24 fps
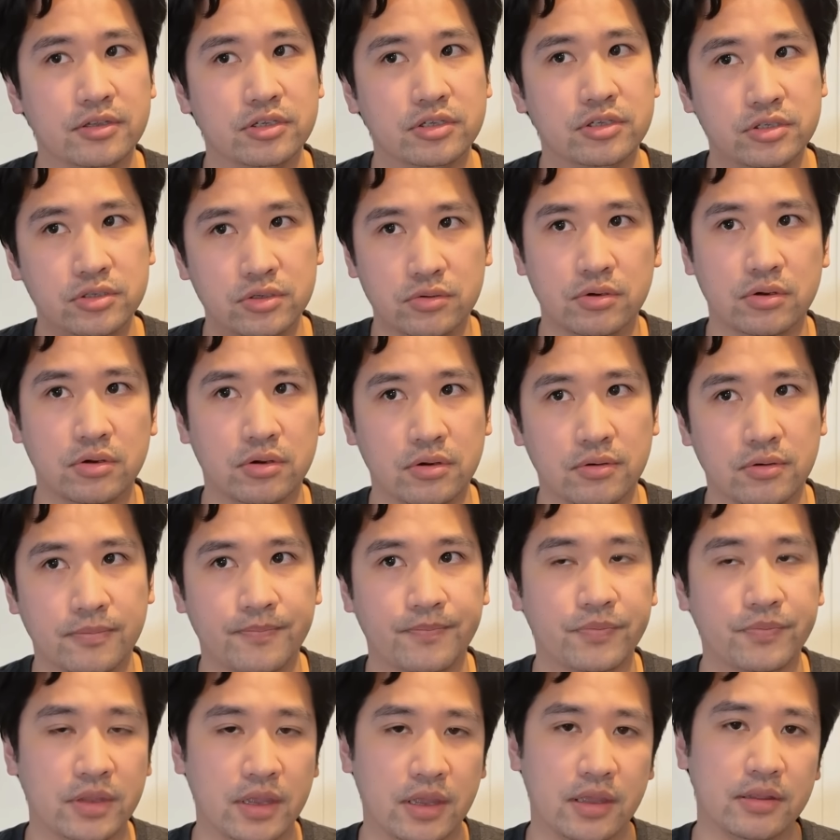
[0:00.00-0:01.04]
sooner
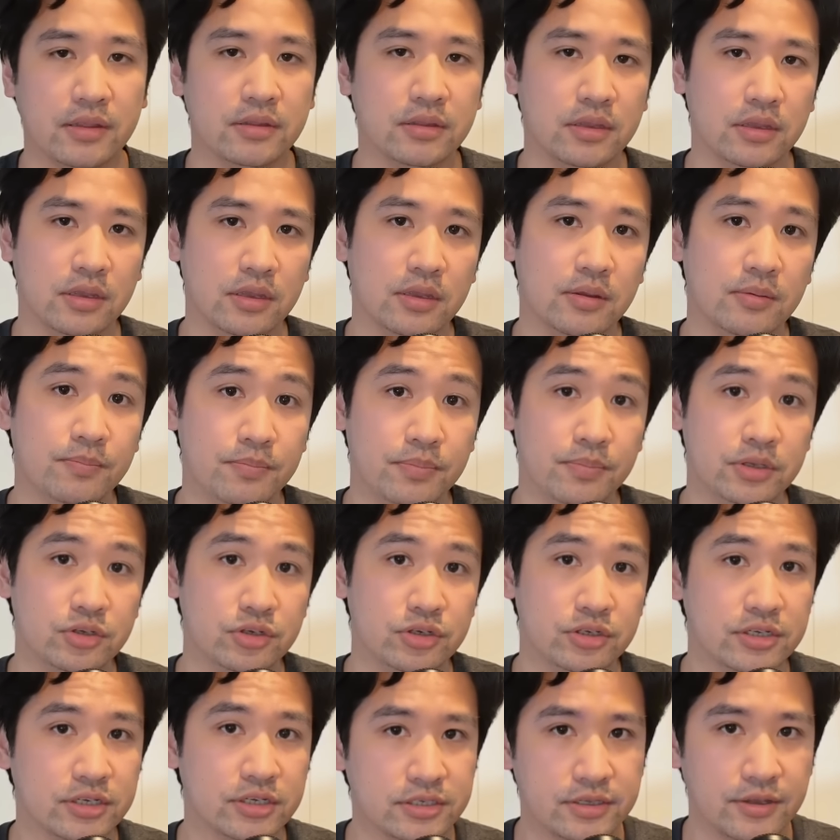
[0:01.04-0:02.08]
than the
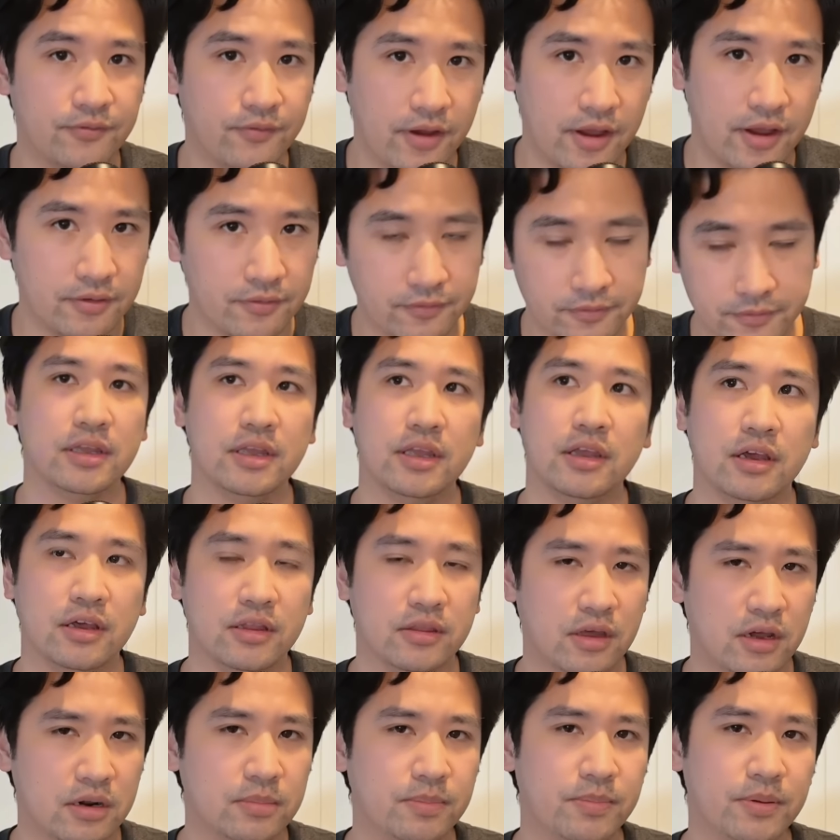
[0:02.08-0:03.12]
BG65. A
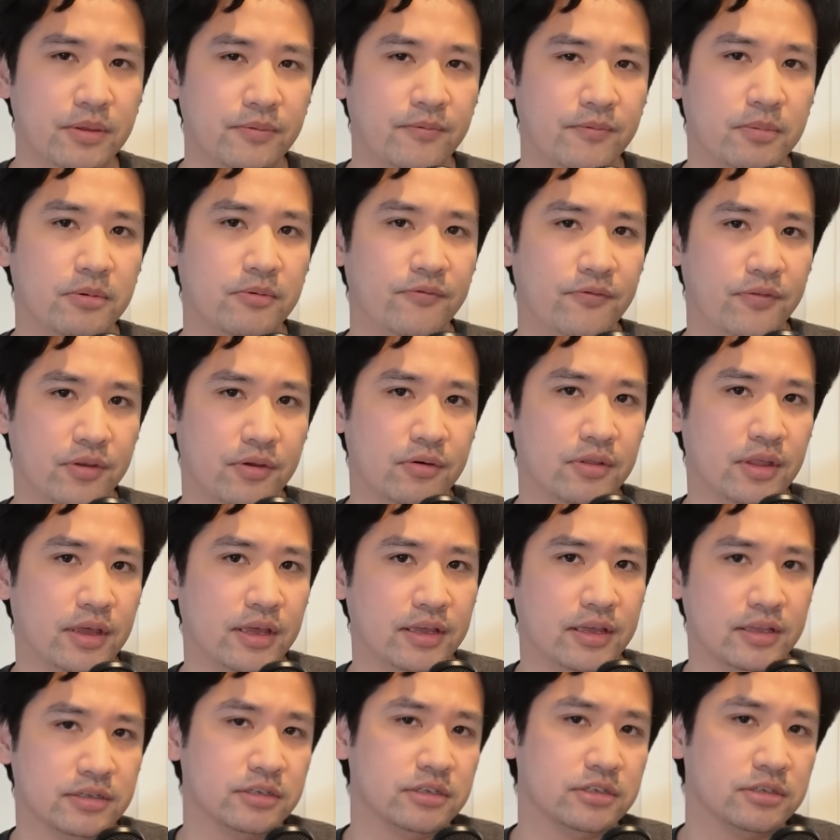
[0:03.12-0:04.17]
lot of people feel
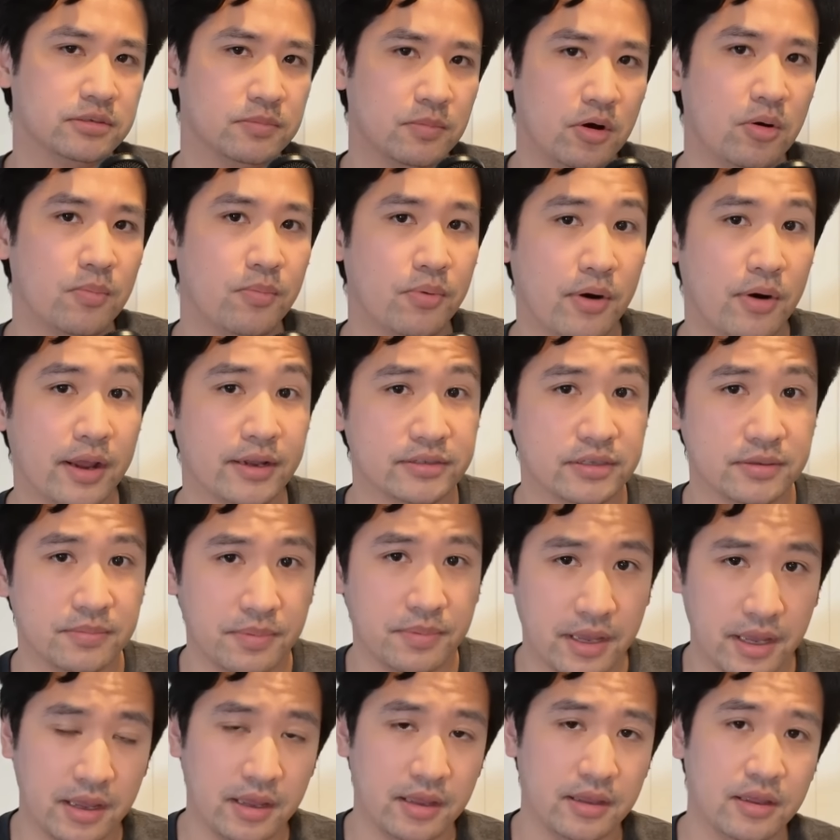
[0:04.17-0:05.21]
like it's a small price to
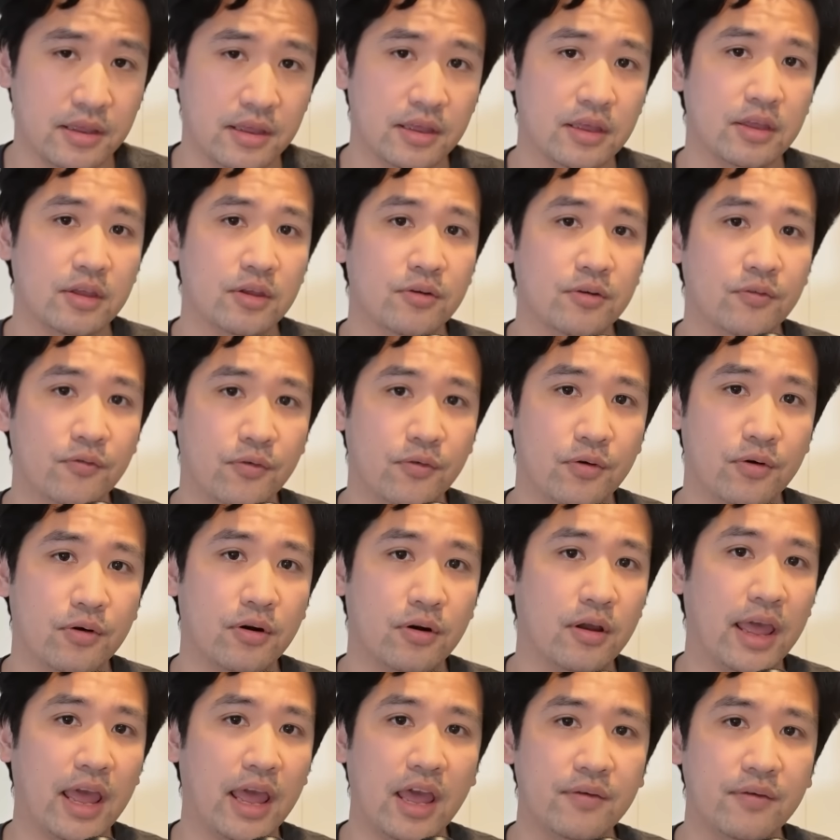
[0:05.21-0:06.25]
pay for
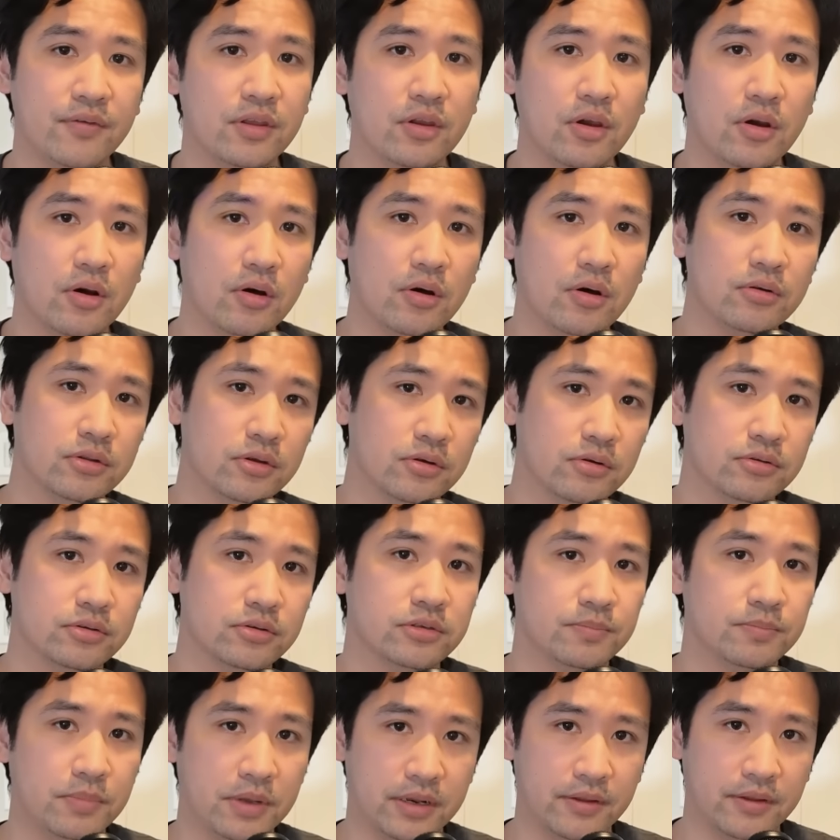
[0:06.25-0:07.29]
having all
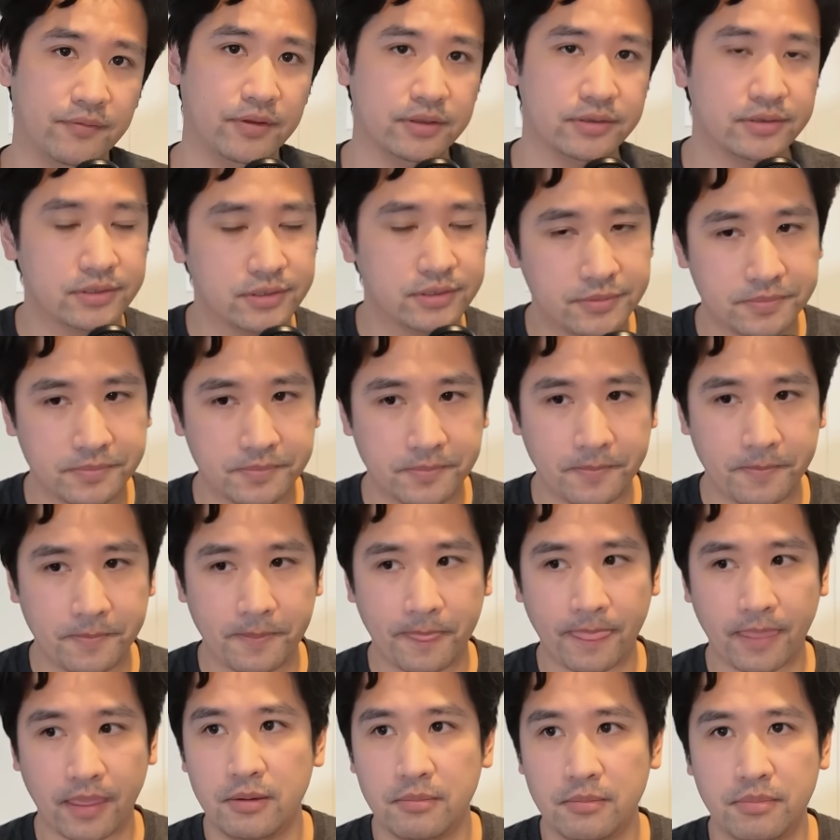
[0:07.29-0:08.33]
those benefits.
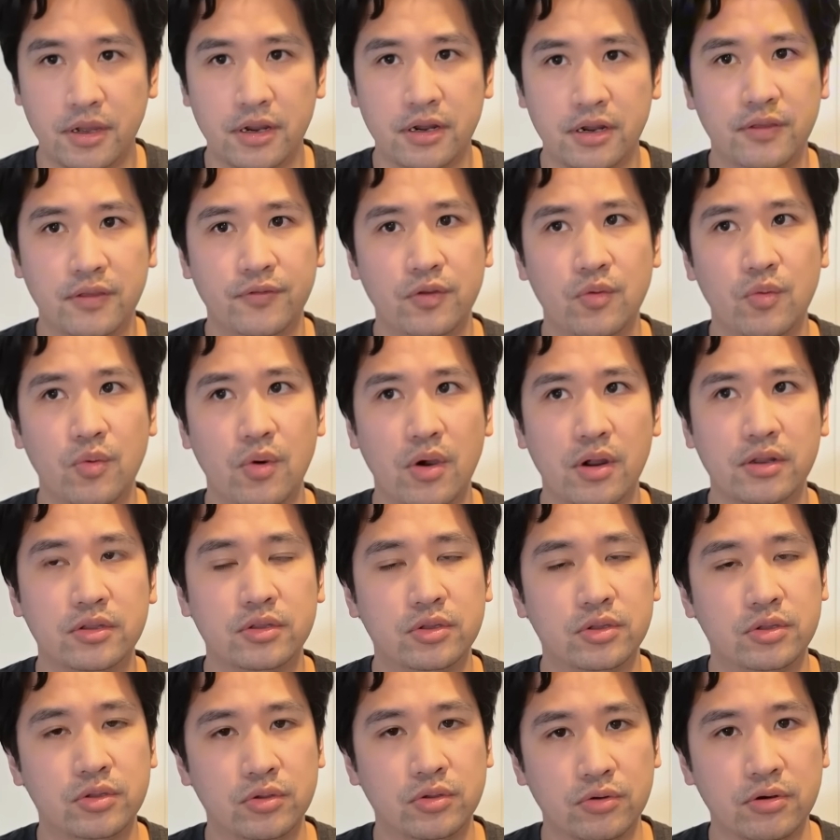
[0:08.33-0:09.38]
But if you want a
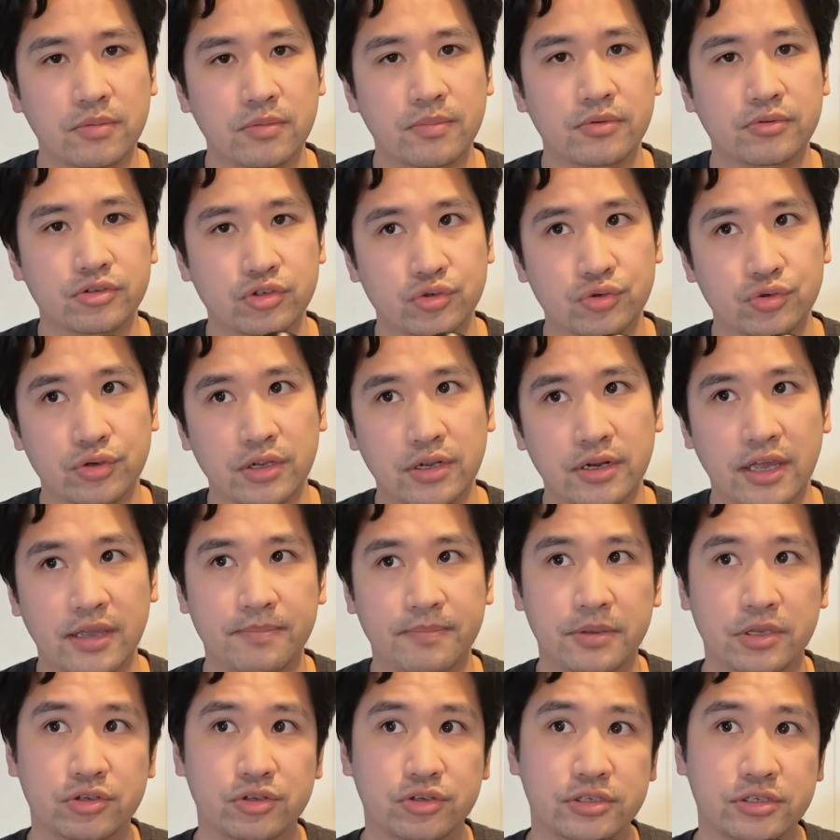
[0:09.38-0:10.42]
durable string like
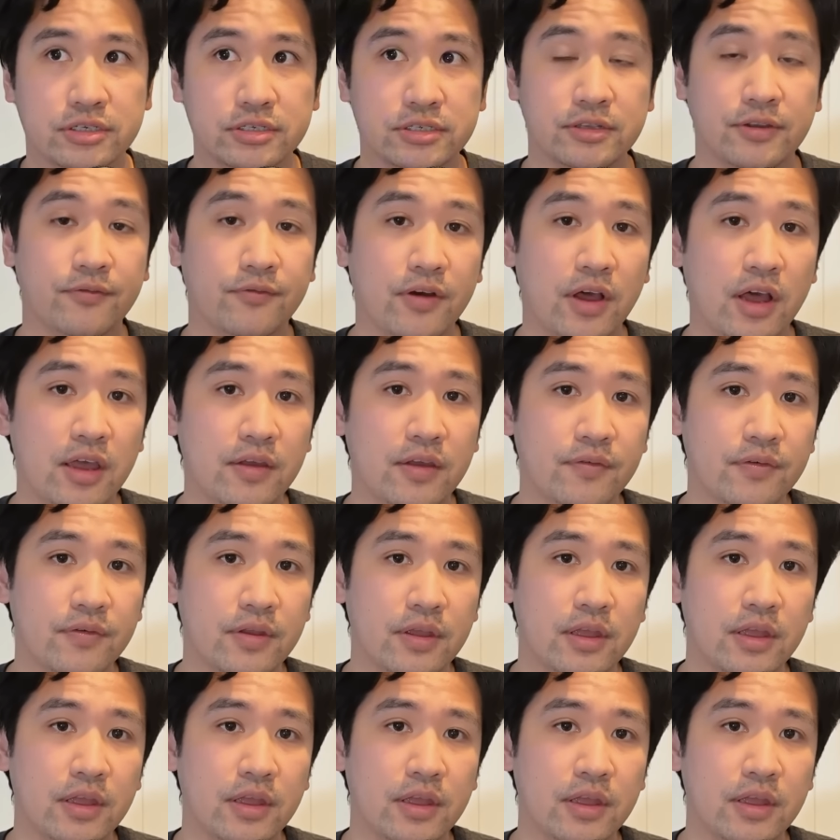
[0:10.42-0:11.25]
BG65,